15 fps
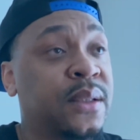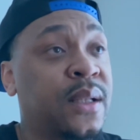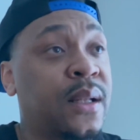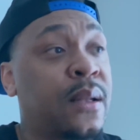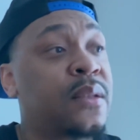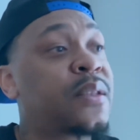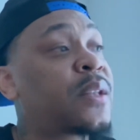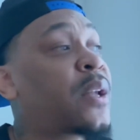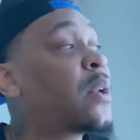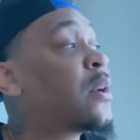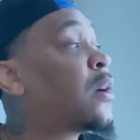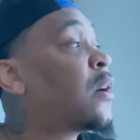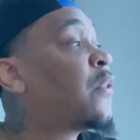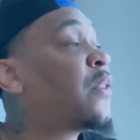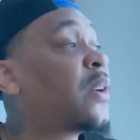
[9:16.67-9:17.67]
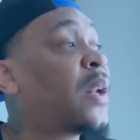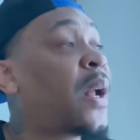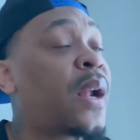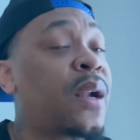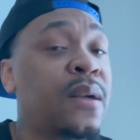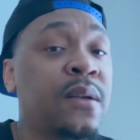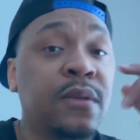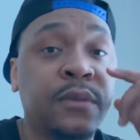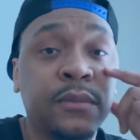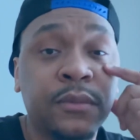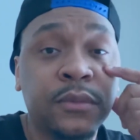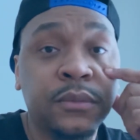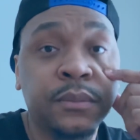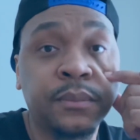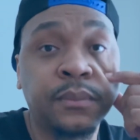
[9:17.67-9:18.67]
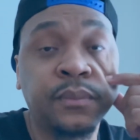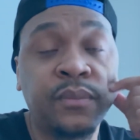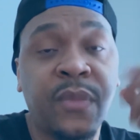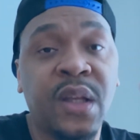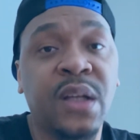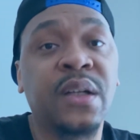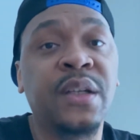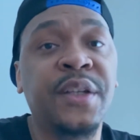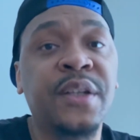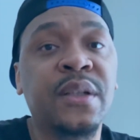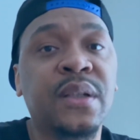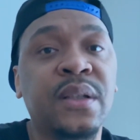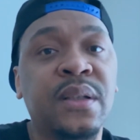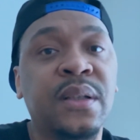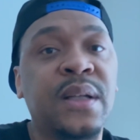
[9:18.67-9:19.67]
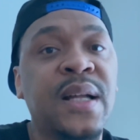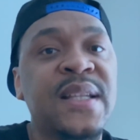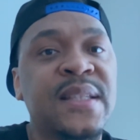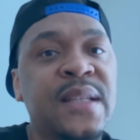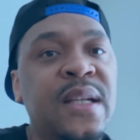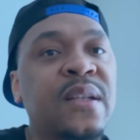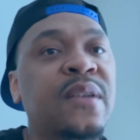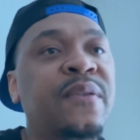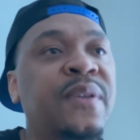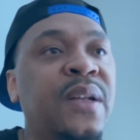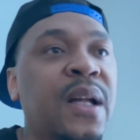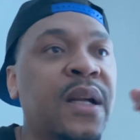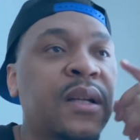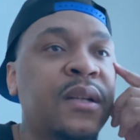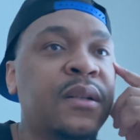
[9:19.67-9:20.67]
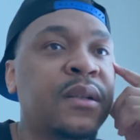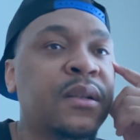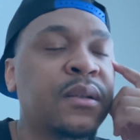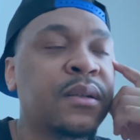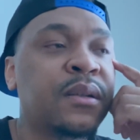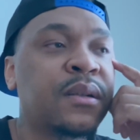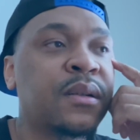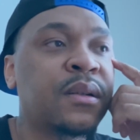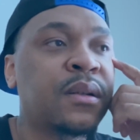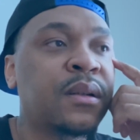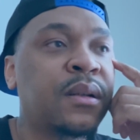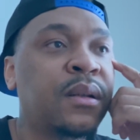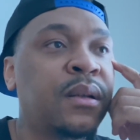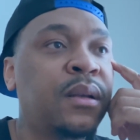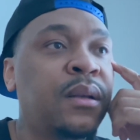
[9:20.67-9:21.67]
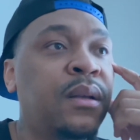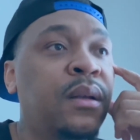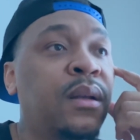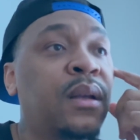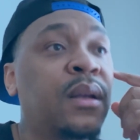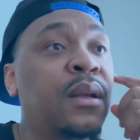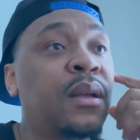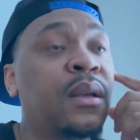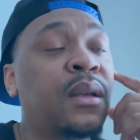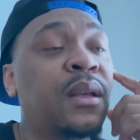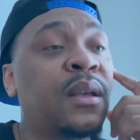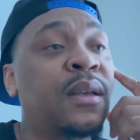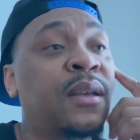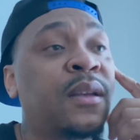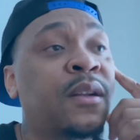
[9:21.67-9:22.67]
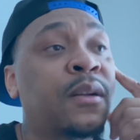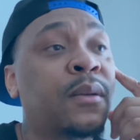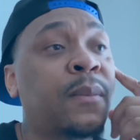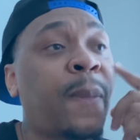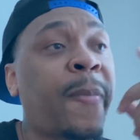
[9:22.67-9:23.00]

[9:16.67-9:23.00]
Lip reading: I stayed there for like a year. I stayed there for like a year. And